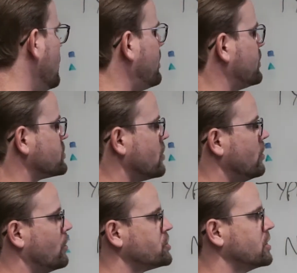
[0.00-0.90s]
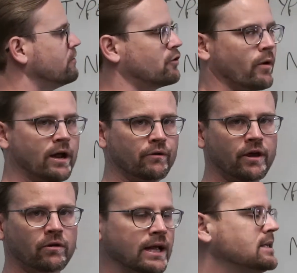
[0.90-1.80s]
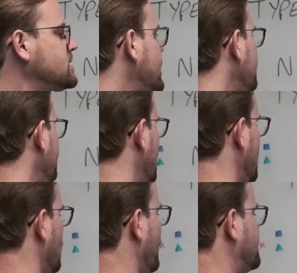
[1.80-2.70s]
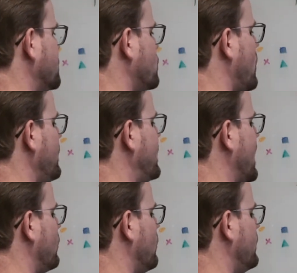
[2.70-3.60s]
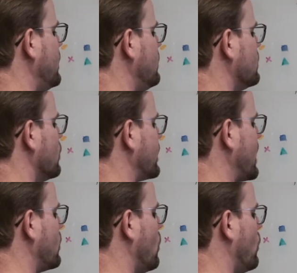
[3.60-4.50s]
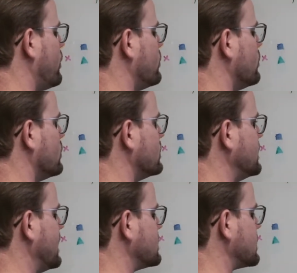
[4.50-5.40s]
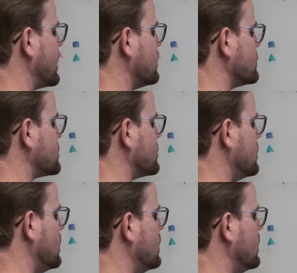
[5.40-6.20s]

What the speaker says: But there's no notion of greater than or less than, which is what we get when we look at ordinal data scales.